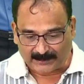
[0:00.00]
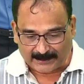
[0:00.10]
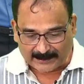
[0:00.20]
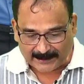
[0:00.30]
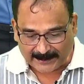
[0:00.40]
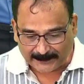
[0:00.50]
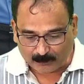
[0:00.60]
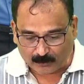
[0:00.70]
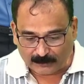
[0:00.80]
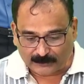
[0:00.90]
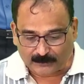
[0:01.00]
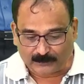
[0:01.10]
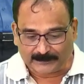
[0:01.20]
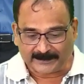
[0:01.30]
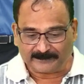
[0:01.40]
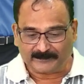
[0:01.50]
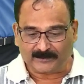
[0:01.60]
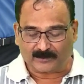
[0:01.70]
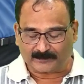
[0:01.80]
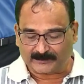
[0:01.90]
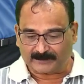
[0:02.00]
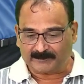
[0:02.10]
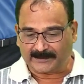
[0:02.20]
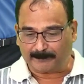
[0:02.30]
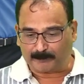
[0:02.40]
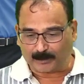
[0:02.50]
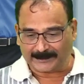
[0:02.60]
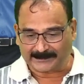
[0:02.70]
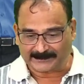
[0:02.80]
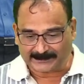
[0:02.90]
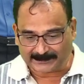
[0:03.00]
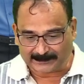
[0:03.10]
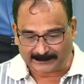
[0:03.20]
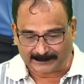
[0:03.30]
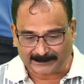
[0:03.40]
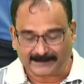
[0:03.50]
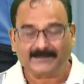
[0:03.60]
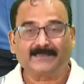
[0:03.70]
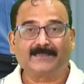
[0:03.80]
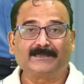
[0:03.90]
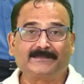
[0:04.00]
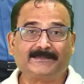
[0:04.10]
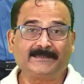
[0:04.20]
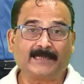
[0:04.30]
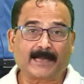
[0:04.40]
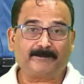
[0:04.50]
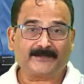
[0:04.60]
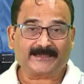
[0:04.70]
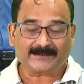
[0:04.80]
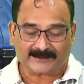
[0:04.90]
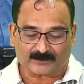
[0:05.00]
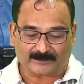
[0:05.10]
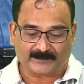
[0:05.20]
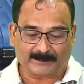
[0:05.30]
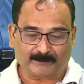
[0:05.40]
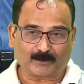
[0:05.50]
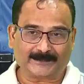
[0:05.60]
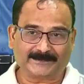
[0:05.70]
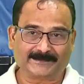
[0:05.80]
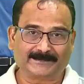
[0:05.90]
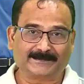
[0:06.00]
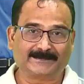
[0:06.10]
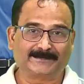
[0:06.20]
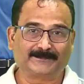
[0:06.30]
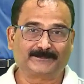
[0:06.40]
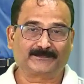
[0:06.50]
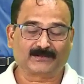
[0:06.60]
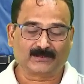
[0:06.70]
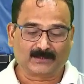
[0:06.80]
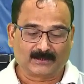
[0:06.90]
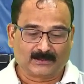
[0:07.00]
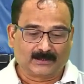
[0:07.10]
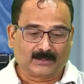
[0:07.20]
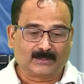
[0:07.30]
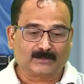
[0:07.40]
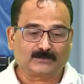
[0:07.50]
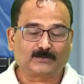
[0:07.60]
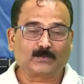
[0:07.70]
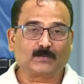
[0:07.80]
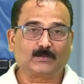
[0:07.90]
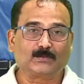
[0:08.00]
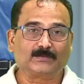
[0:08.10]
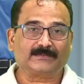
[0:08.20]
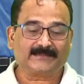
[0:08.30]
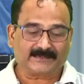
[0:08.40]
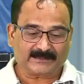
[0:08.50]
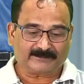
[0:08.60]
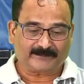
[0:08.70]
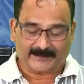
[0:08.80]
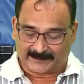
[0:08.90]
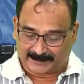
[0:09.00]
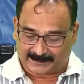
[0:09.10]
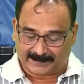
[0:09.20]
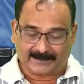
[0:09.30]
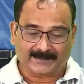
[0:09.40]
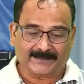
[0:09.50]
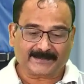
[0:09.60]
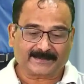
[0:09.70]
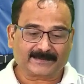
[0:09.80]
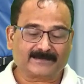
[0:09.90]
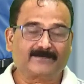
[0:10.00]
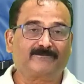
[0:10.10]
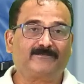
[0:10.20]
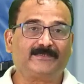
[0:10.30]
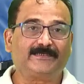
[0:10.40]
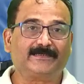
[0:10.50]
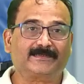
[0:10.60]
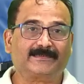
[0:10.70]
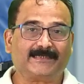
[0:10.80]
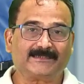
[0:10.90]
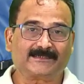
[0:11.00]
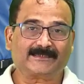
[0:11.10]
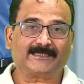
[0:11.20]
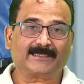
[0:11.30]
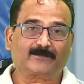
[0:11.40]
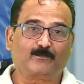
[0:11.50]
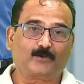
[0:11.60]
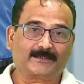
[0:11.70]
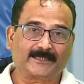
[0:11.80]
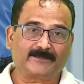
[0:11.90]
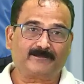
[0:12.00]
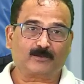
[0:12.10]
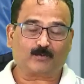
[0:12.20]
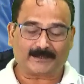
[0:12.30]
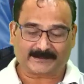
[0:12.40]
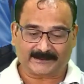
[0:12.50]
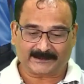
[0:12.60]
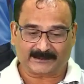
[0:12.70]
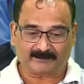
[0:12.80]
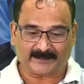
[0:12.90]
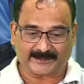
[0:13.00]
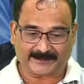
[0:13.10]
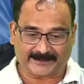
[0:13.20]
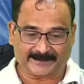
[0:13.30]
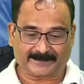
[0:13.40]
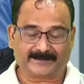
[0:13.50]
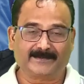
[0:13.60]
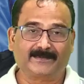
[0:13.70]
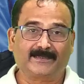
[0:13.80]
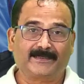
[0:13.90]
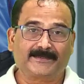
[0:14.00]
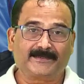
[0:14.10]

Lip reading: and also then we observe the employees, the appearance of the employees. So in this way, like, we guess that what kind of a quality is maintained. Now